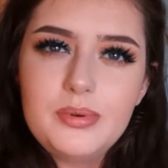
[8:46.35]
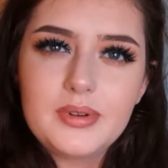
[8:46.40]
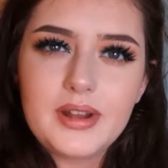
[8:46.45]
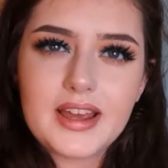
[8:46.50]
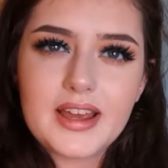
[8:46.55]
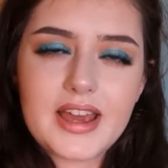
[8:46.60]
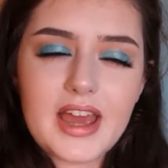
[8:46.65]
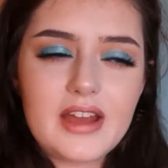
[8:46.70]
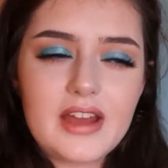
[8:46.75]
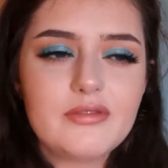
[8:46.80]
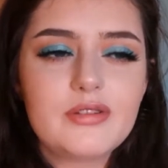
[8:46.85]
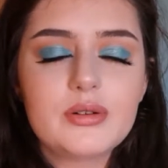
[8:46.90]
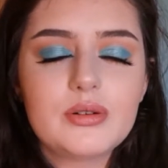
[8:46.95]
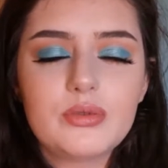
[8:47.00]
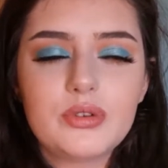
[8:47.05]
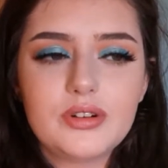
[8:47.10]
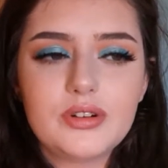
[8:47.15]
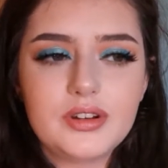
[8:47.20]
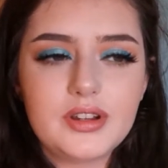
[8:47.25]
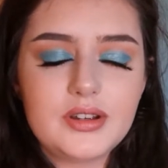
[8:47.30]
Like,
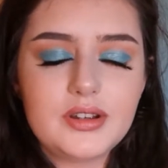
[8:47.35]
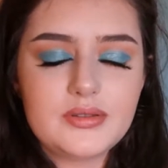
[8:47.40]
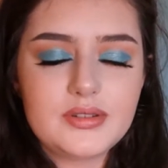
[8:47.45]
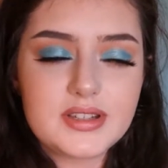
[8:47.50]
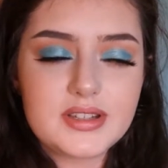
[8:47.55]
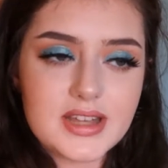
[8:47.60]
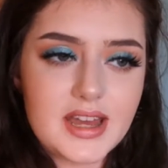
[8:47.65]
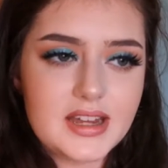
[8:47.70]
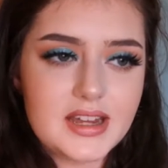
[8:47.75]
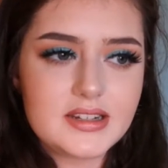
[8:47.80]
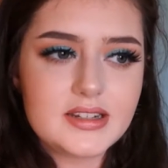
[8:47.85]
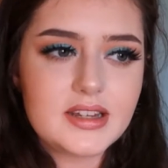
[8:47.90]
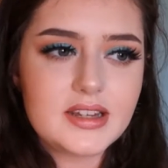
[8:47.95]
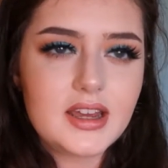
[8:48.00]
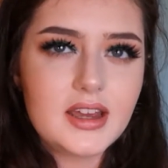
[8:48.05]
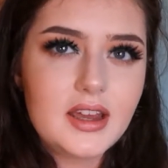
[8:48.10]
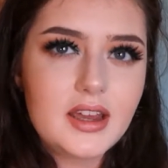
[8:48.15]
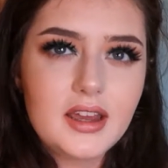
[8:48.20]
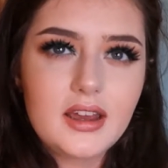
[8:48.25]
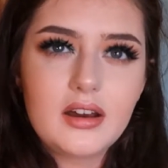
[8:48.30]
everyone who said,
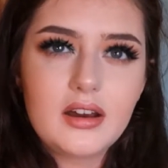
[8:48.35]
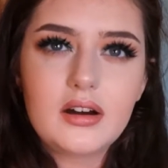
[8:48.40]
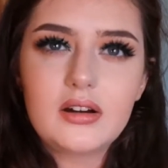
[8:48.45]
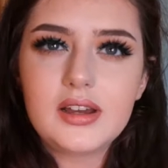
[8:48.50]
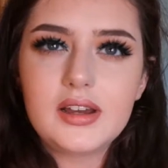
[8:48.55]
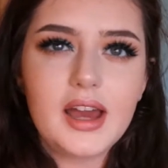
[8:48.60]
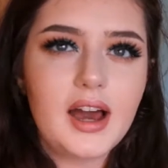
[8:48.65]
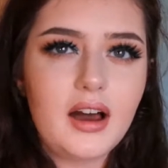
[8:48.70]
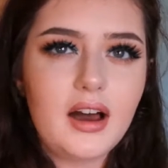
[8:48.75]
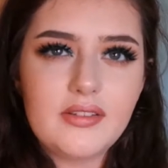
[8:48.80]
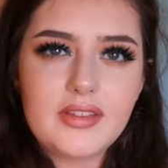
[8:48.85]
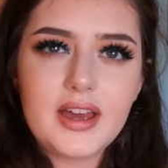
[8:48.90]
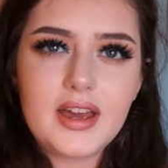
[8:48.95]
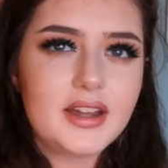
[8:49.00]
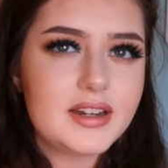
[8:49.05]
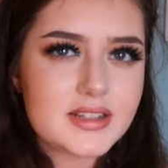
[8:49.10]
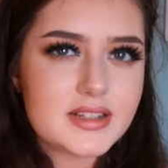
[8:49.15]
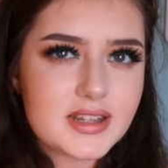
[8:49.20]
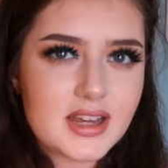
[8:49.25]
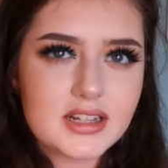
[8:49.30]
oh yeah, the
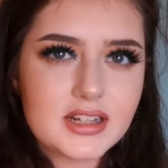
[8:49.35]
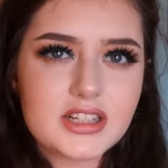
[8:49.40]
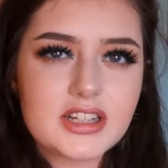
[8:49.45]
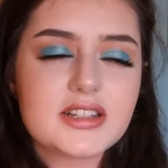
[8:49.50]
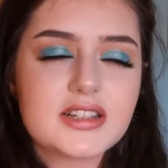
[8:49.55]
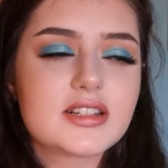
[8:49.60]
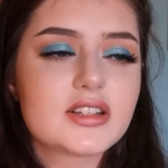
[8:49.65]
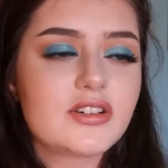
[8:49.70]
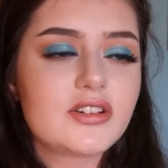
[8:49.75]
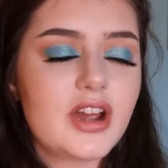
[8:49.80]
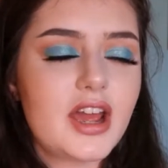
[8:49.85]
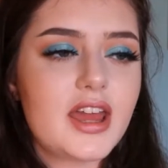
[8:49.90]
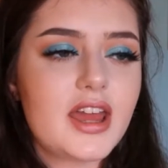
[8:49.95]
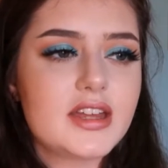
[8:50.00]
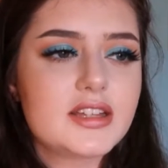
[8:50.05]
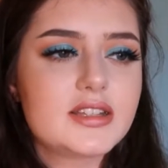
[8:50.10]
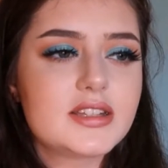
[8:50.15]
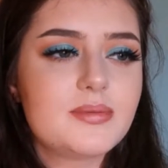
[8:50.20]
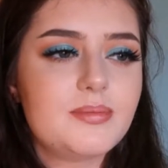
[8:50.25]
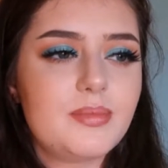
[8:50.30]
Anastasia is
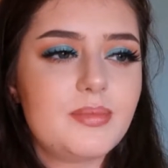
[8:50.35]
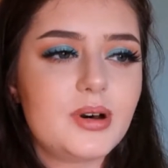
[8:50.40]
great,